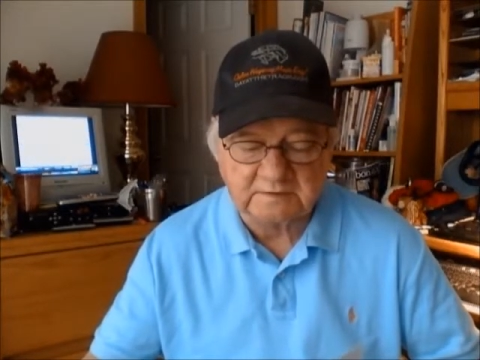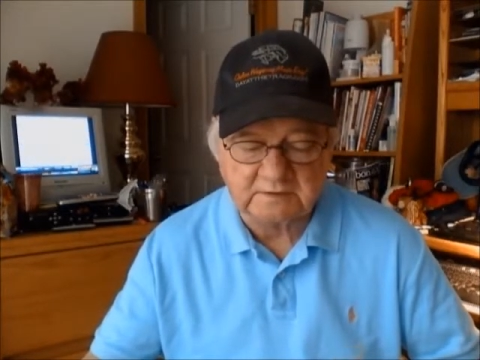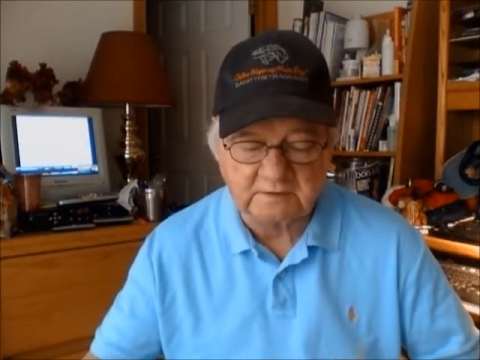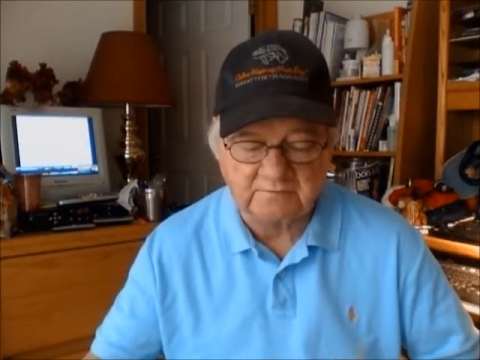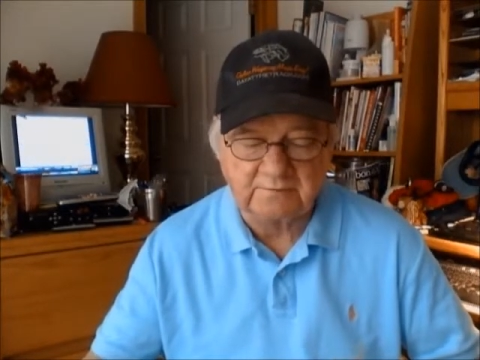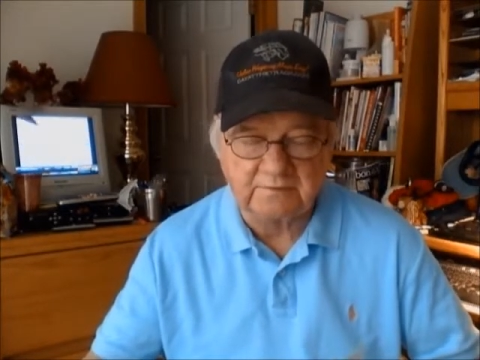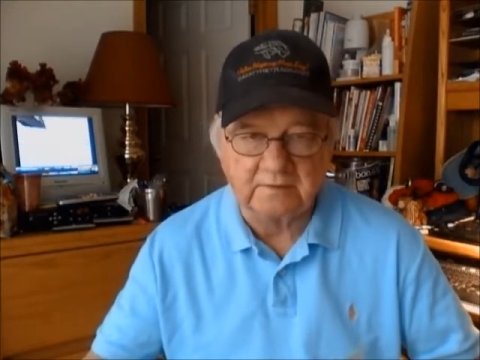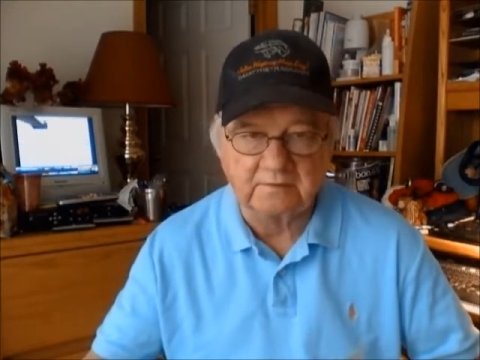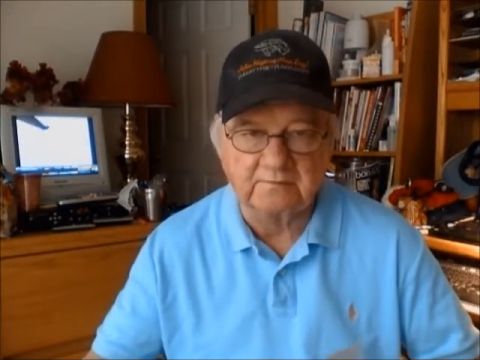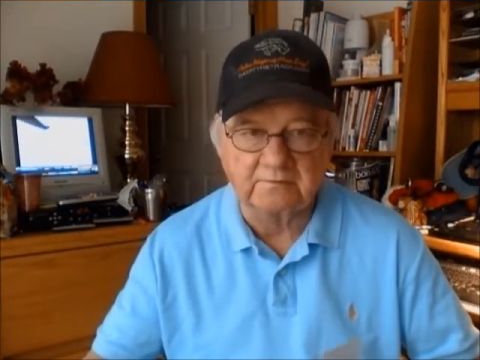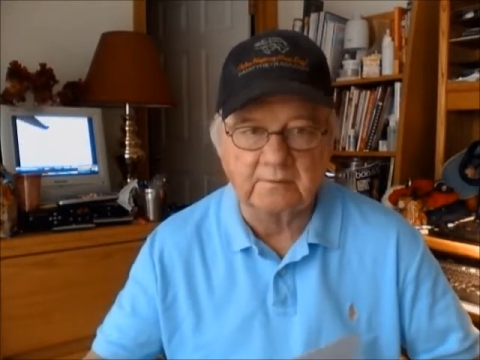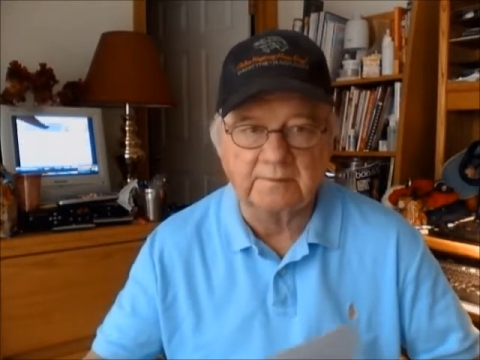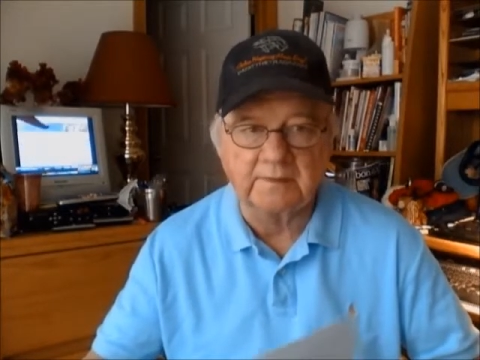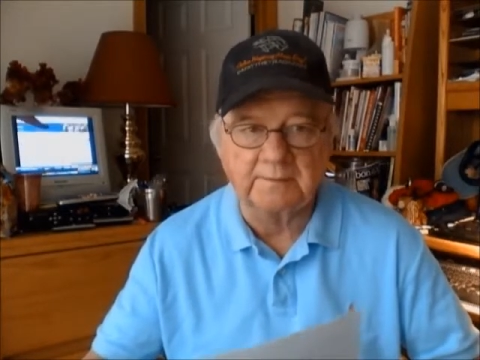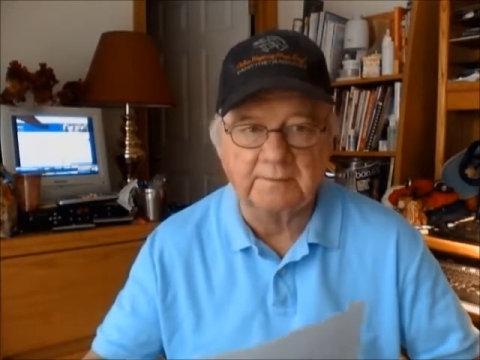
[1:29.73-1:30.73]
and the fifth
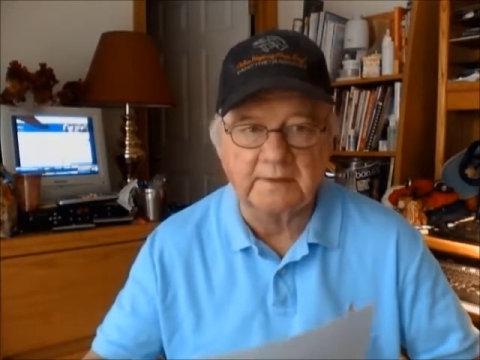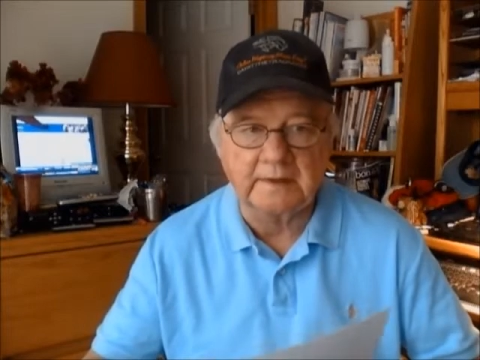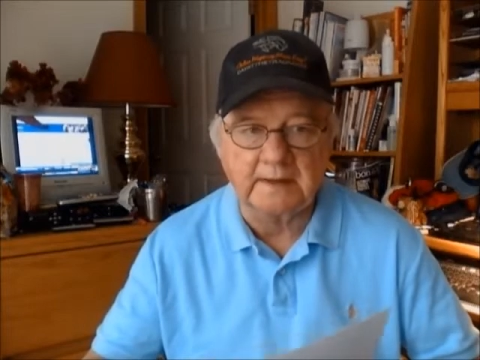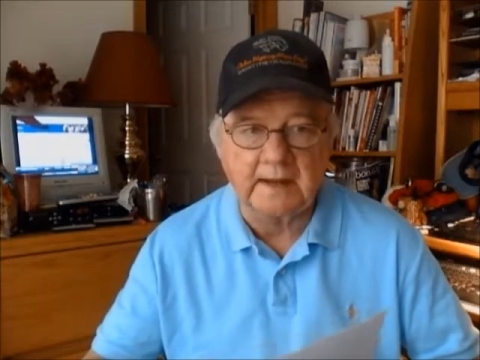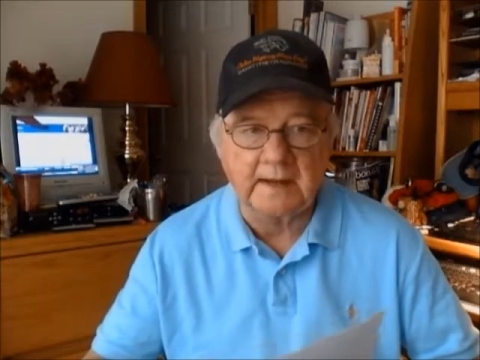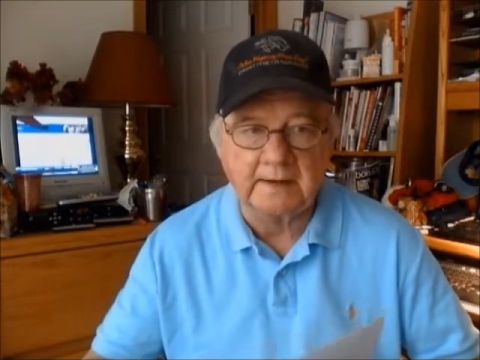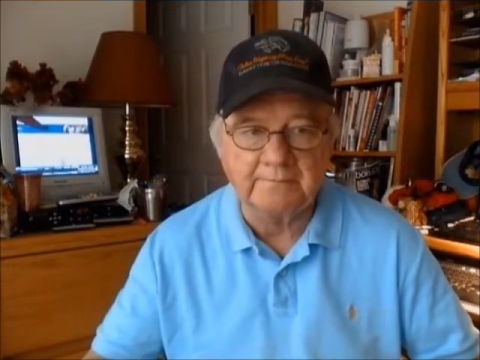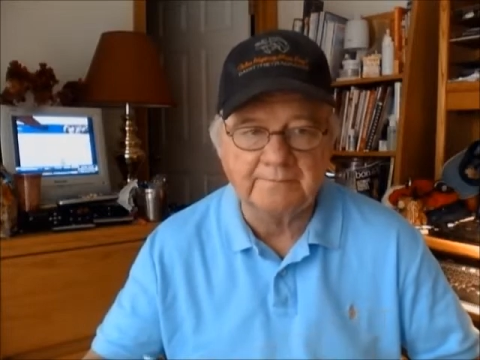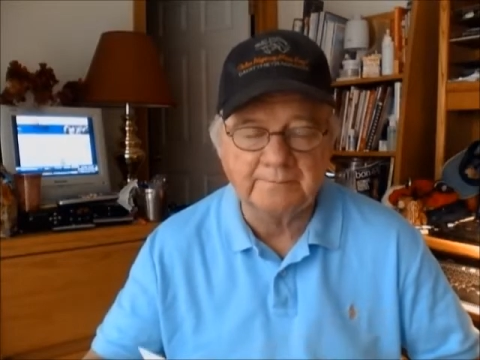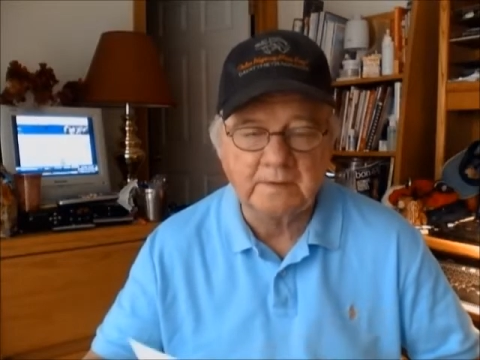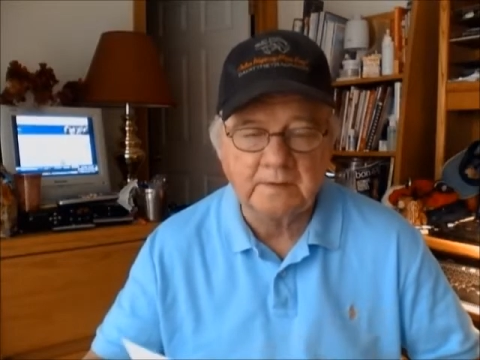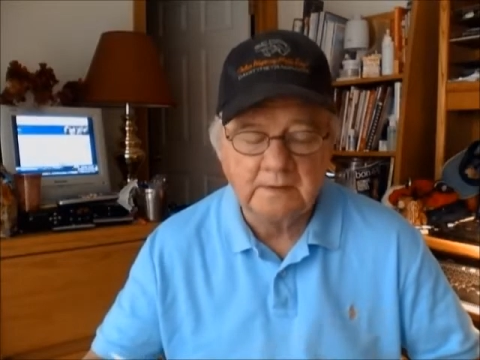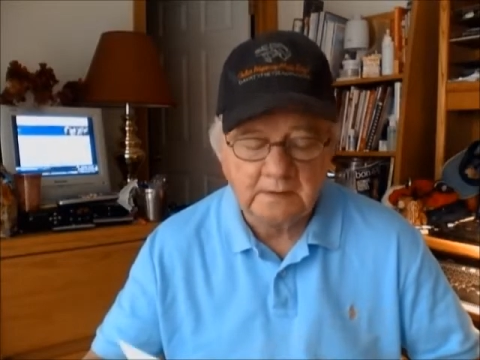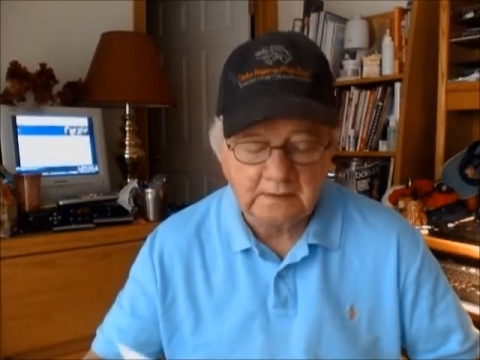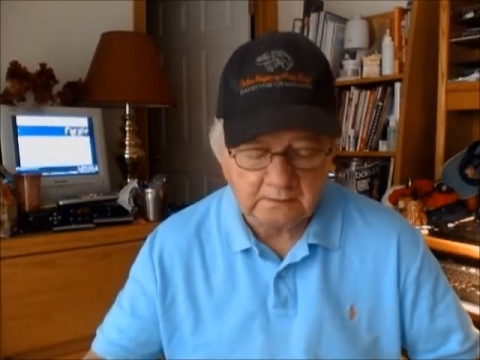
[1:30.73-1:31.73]
from the Big A.
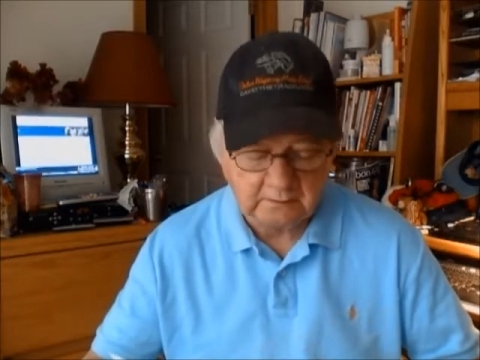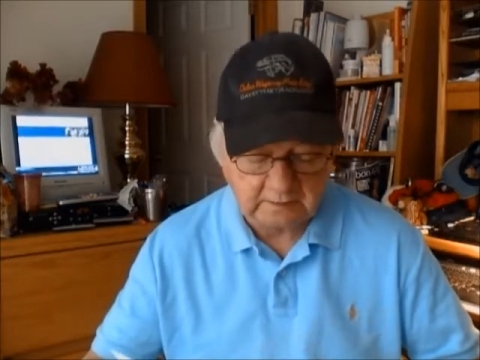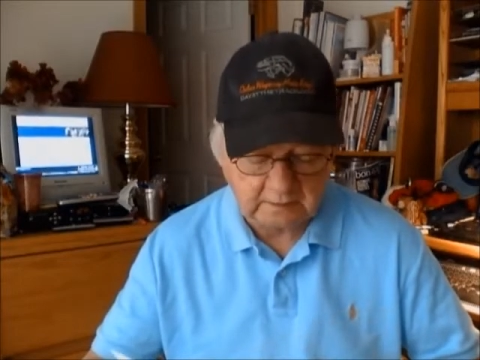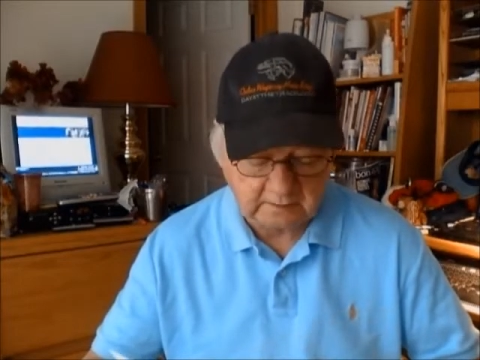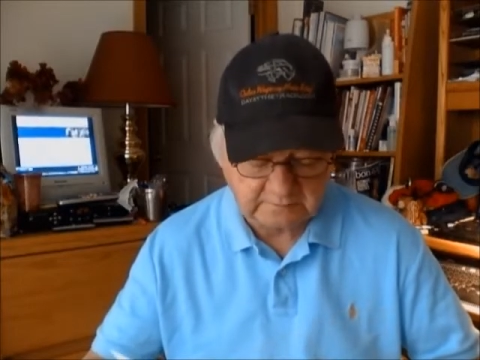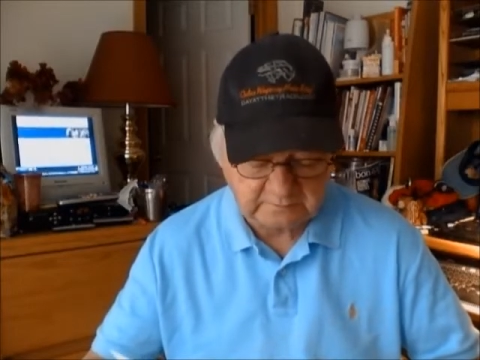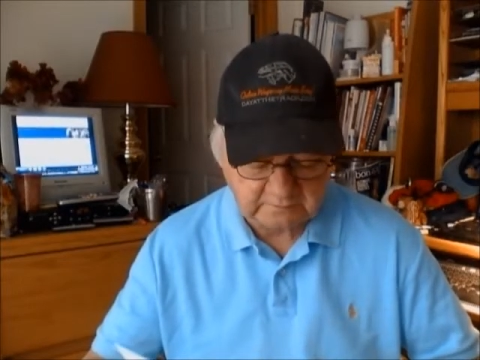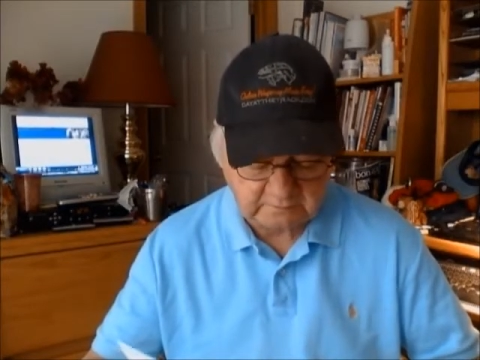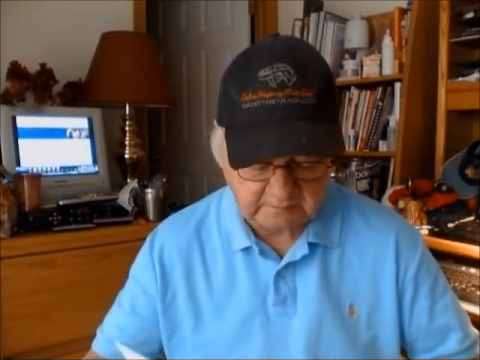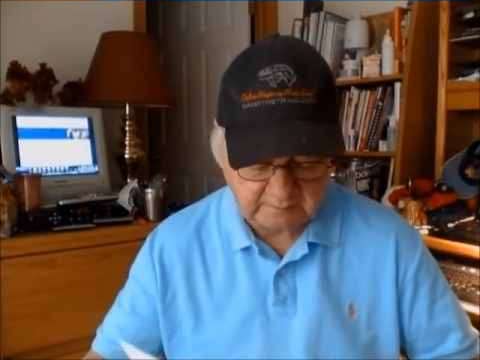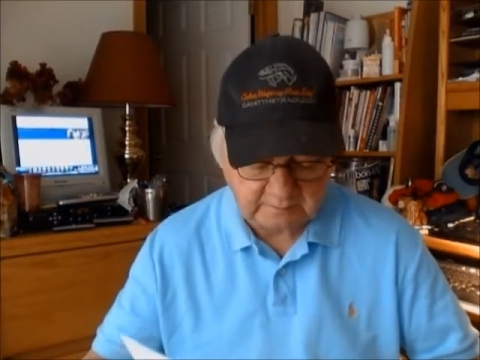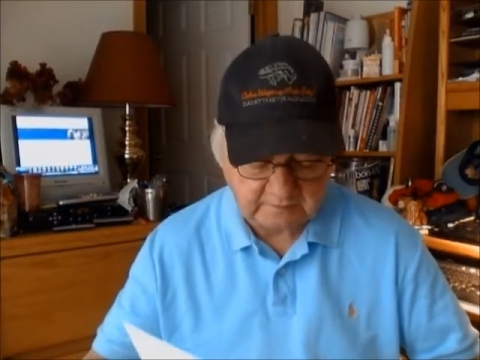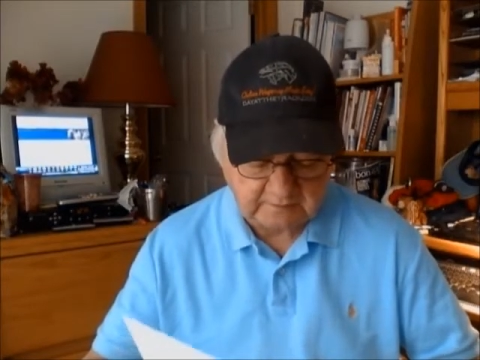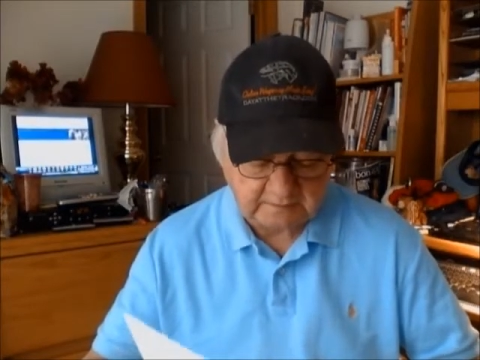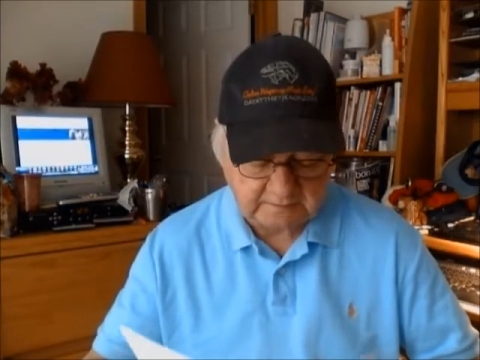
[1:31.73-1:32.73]
Go to Gulfstream
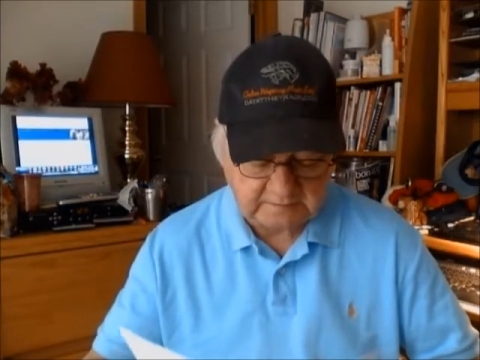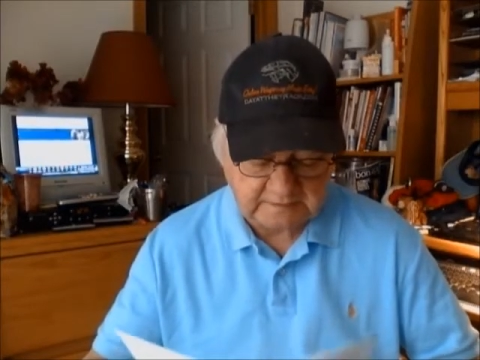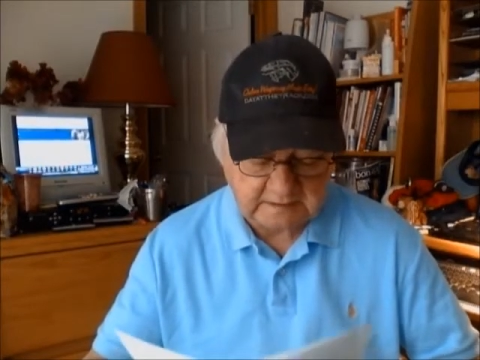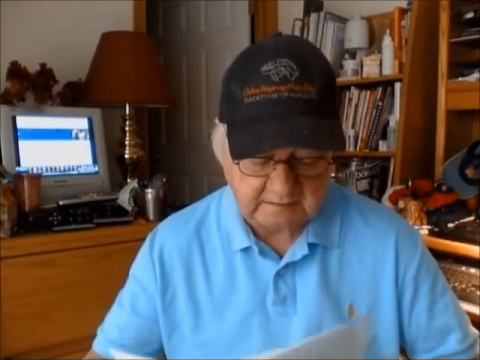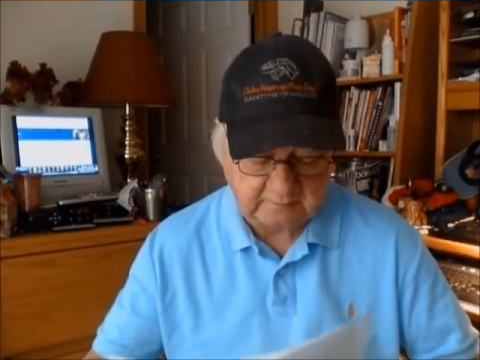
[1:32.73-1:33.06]
Park in South